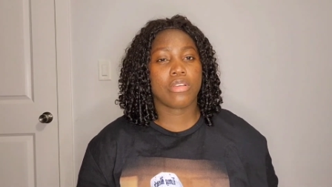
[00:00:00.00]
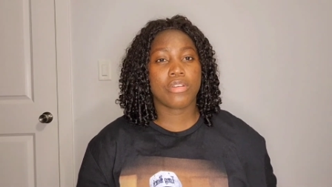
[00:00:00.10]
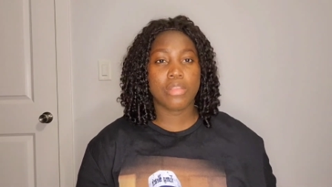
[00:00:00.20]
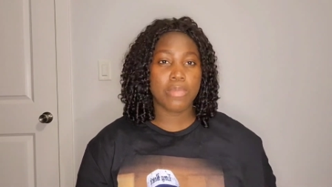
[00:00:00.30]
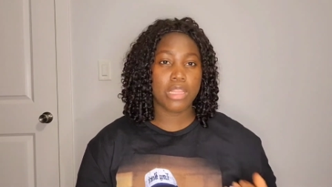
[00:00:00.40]

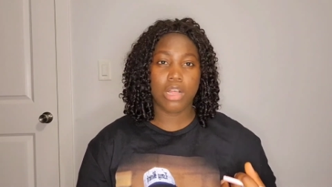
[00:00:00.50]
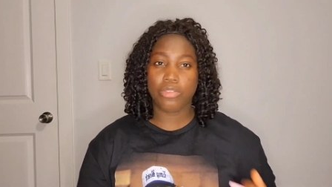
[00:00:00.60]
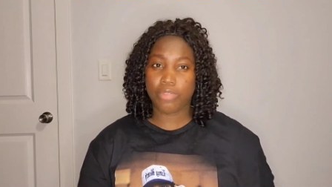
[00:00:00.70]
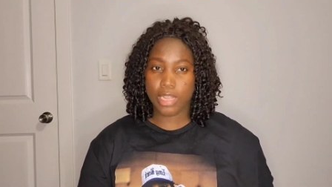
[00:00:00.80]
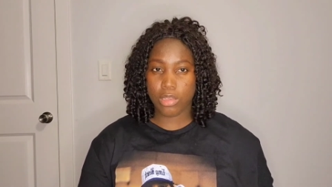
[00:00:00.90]

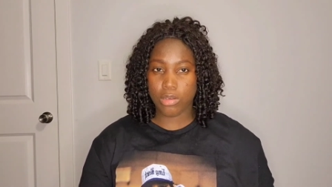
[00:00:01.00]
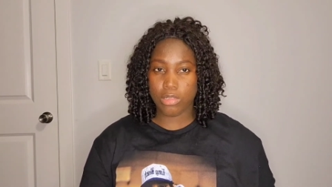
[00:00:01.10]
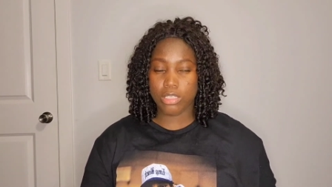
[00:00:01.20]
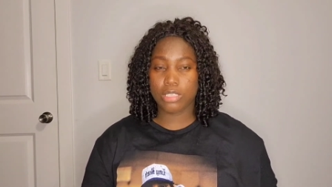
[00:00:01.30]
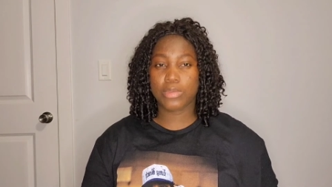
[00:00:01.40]
criminal
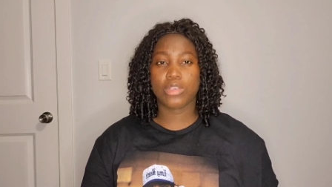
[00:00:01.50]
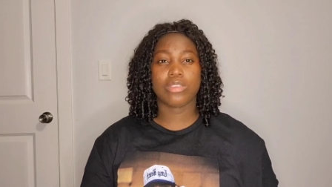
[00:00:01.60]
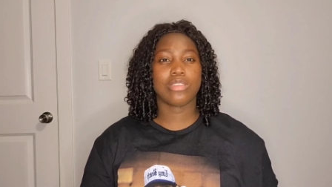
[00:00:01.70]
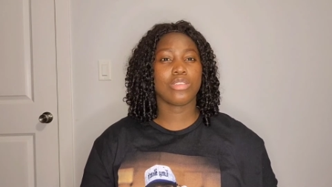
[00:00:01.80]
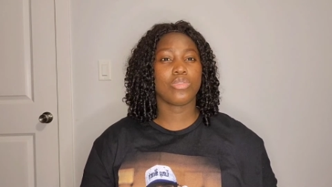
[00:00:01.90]
records,
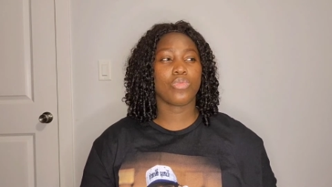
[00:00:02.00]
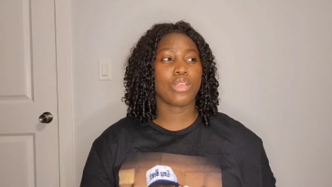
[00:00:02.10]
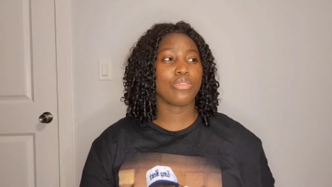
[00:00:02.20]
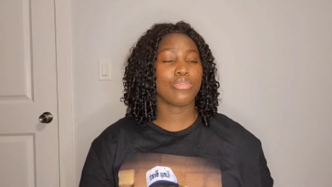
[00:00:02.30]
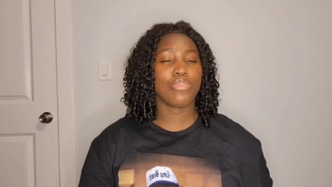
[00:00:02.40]
because this is
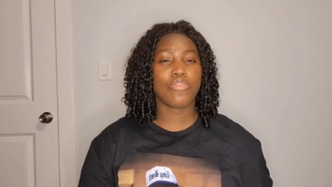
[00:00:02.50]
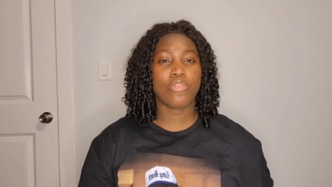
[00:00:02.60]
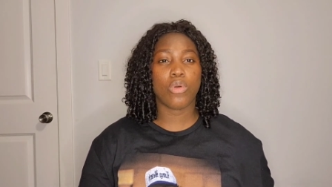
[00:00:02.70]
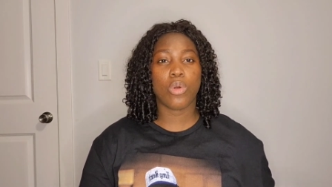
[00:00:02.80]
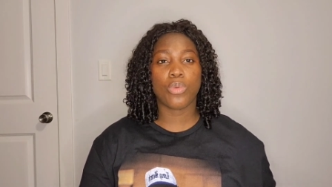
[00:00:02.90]
where you go
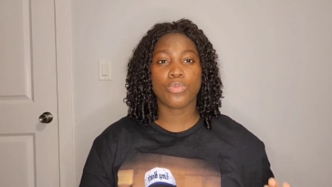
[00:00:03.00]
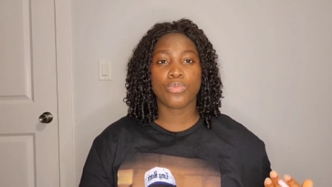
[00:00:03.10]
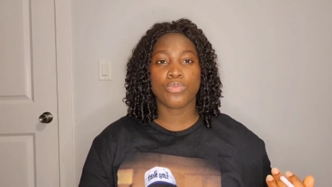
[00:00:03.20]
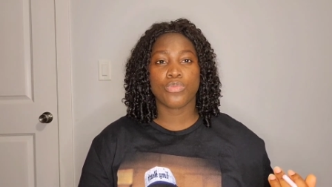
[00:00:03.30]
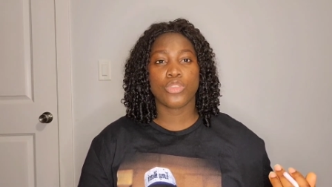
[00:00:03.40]
for
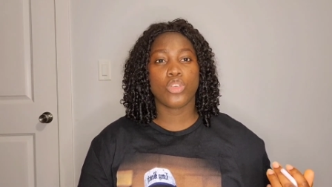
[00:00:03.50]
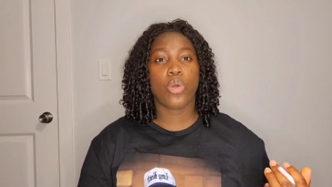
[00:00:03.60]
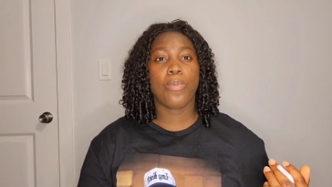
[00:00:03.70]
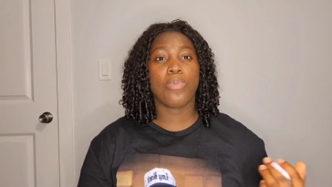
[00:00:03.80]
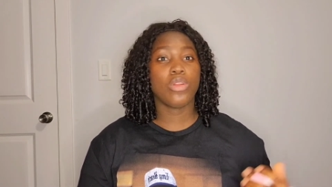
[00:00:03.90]

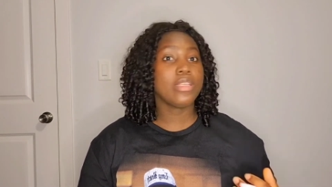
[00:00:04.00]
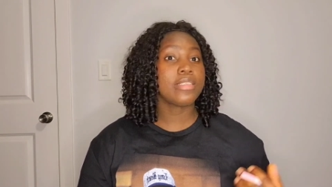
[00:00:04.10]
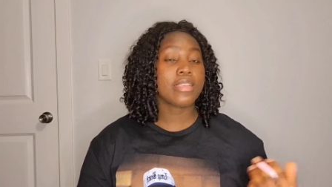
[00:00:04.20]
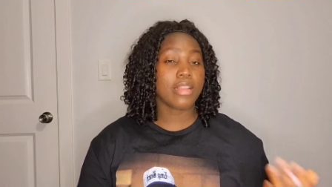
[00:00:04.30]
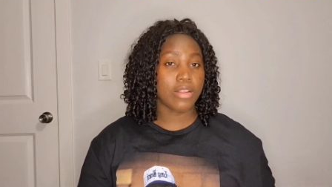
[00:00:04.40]
your
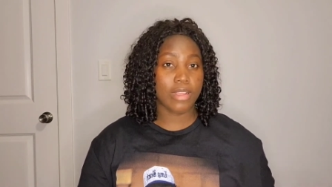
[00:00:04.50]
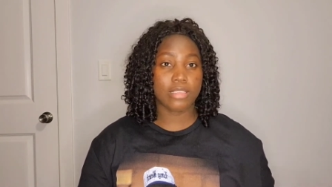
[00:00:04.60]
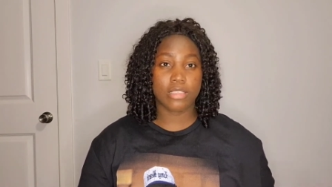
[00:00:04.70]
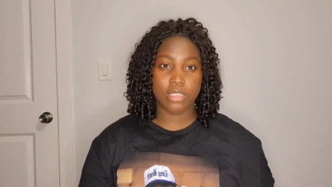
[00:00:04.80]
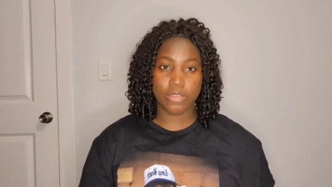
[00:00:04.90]
police
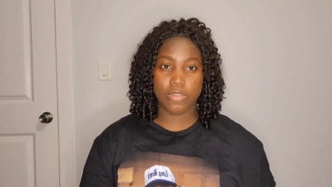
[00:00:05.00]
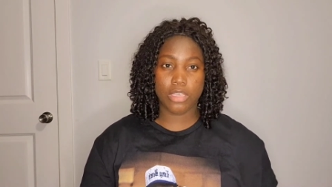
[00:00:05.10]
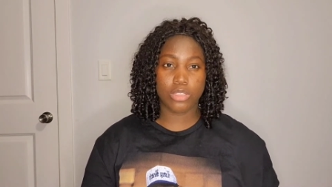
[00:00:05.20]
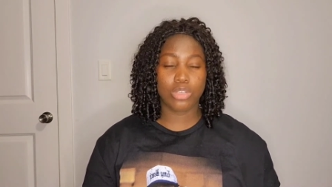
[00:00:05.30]
clearance certificate.